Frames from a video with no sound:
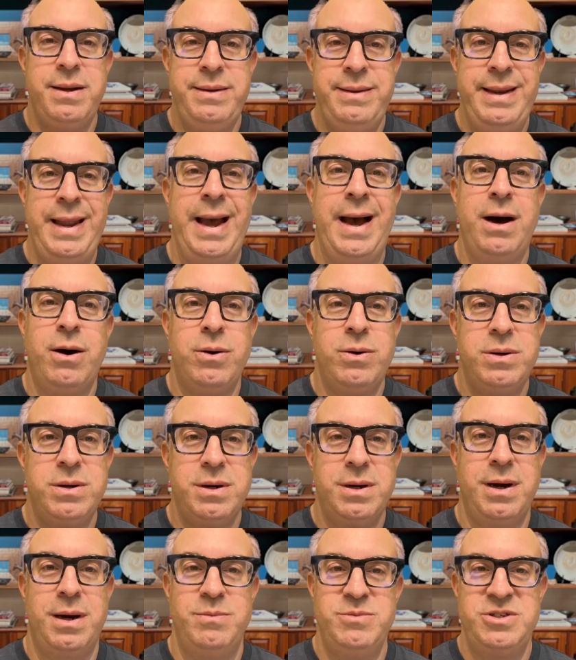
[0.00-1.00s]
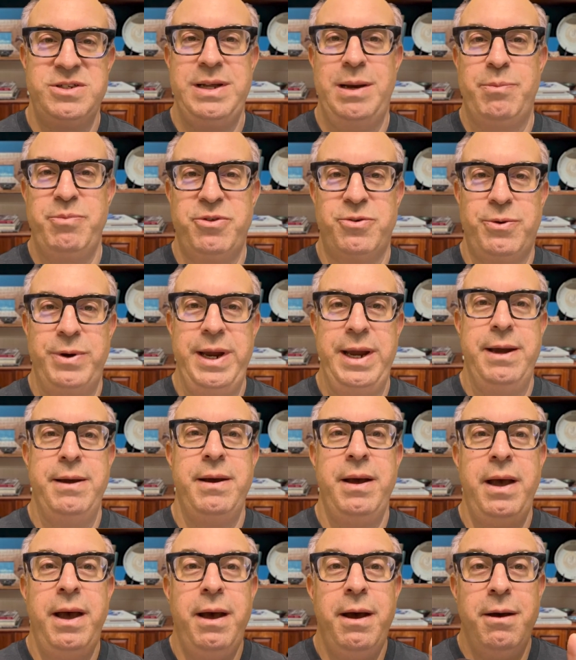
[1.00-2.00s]
Now comes step 3,
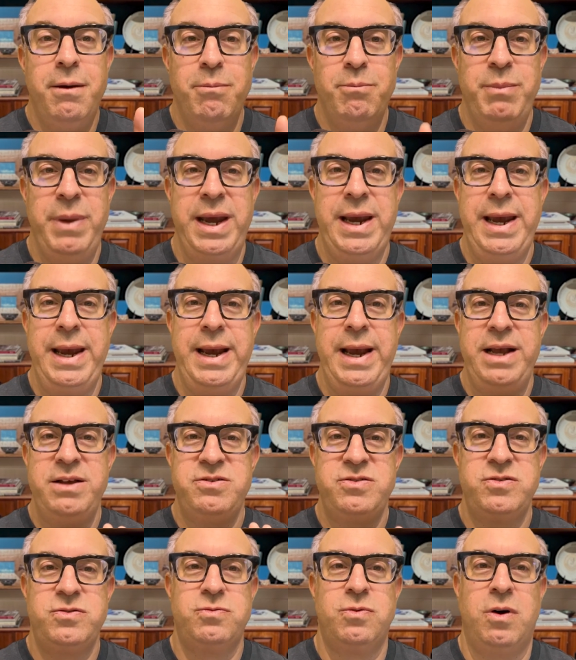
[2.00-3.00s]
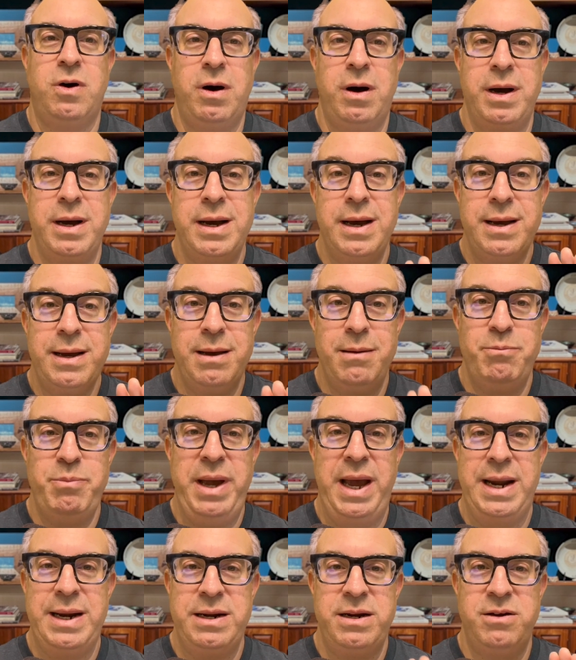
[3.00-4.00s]
making a strong
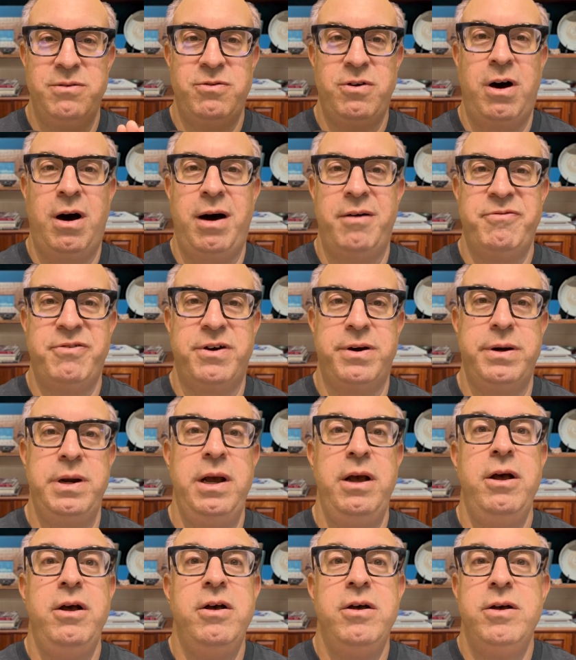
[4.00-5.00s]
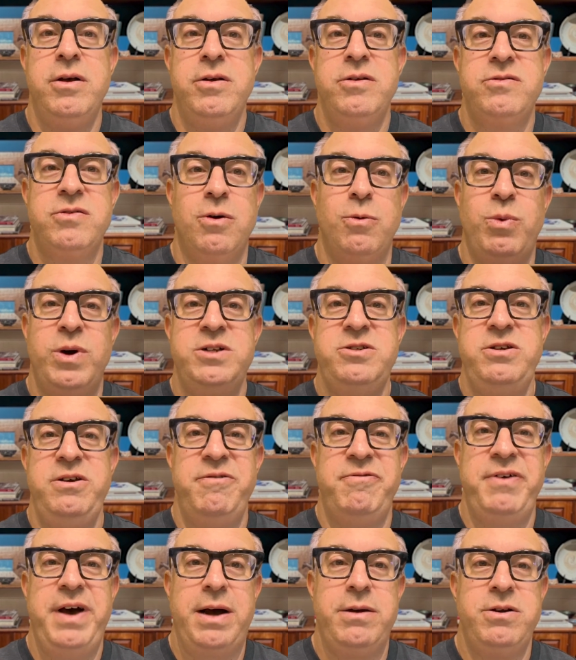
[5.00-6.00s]
competitive offer. So once
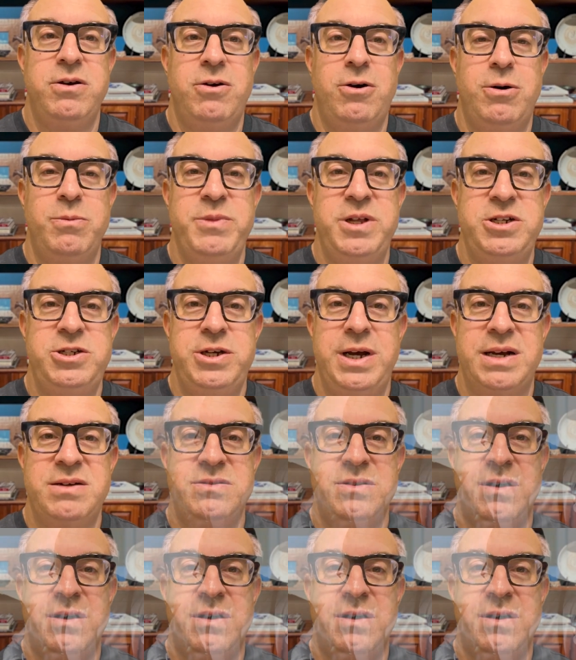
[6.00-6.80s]
you've found a home that checks